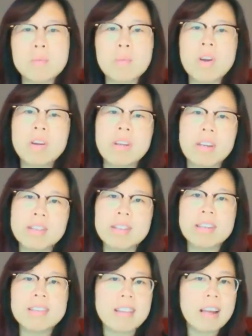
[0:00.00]
One is
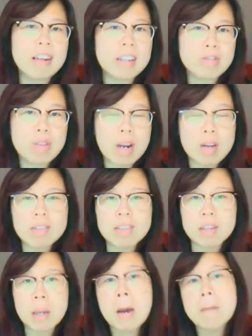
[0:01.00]
a slightly
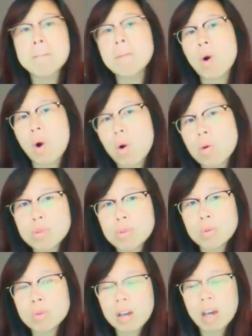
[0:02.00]
drowsy, more old
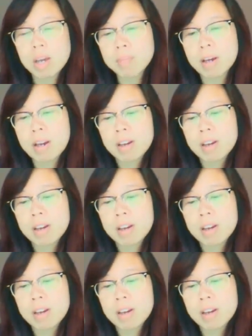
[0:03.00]
school type,